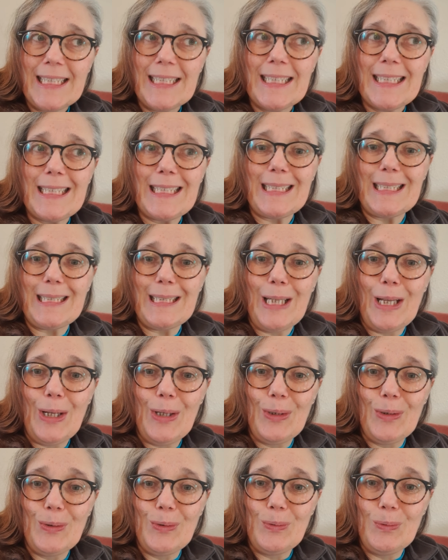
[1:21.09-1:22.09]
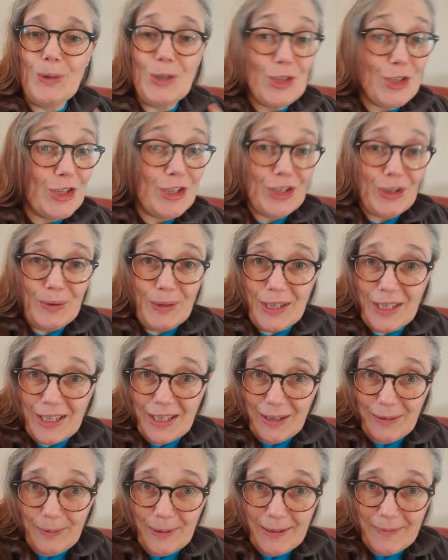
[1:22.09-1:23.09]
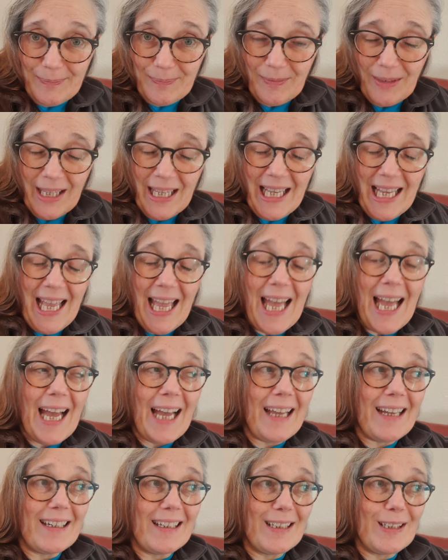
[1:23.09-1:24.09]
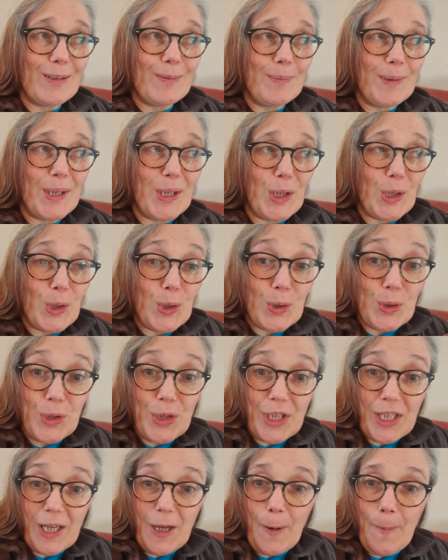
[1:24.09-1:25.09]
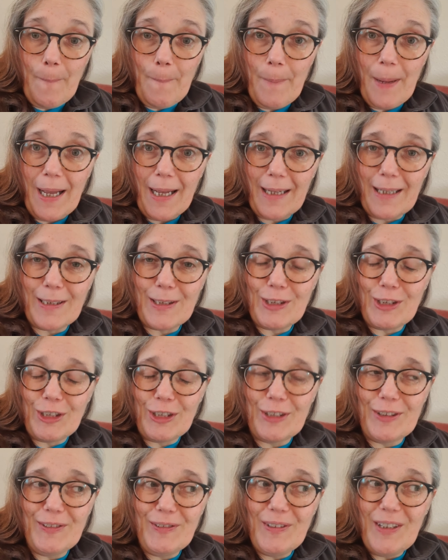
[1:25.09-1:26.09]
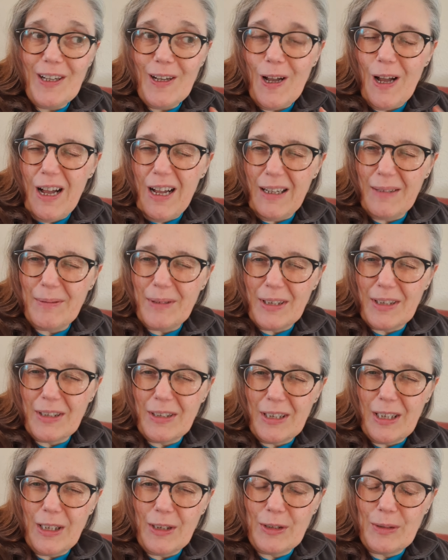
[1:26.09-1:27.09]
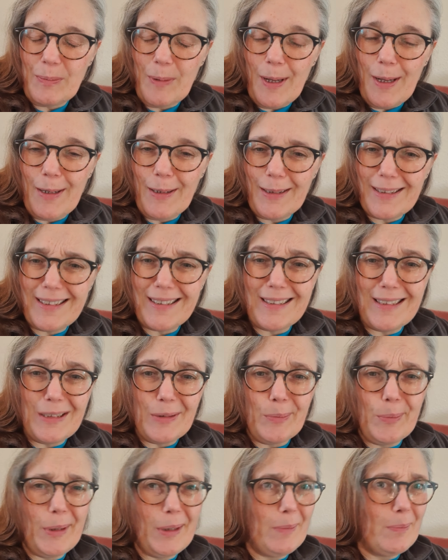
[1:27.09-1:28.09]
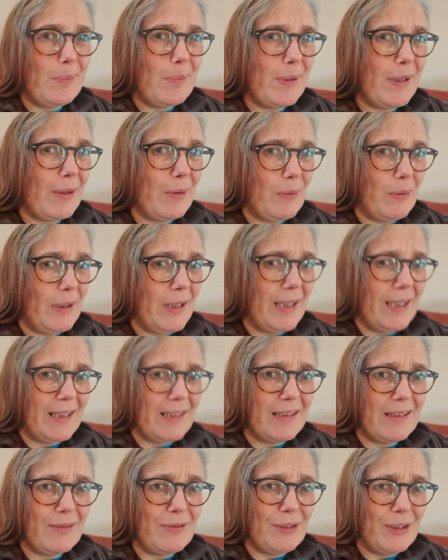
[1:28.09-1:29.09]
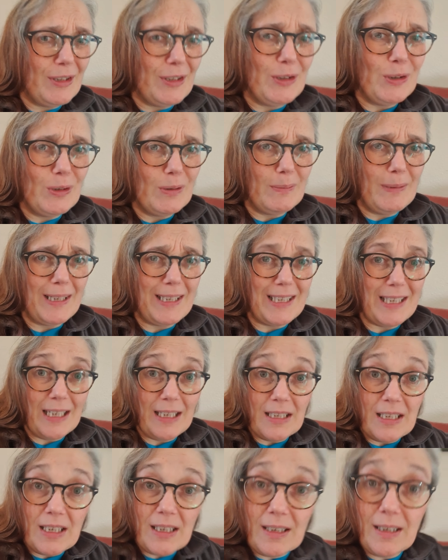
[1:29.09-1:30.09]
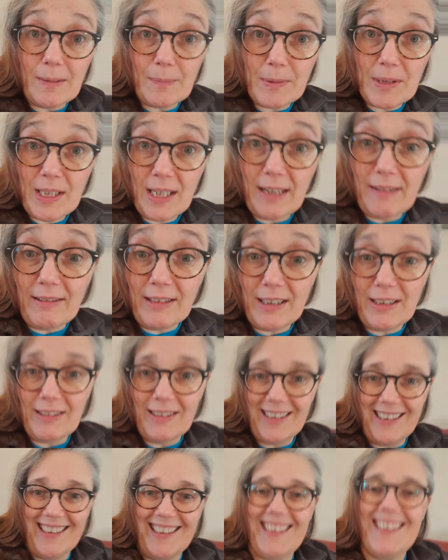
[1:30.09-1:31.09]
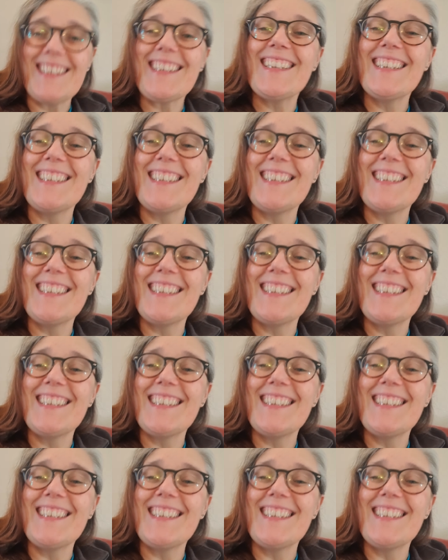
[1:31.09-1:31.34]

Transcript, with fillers: So, once you know it, you know it, and it can be a good come back to I'm going to close my eyes because it'll be a bit weird if you're meditating and I'm staring at you like this.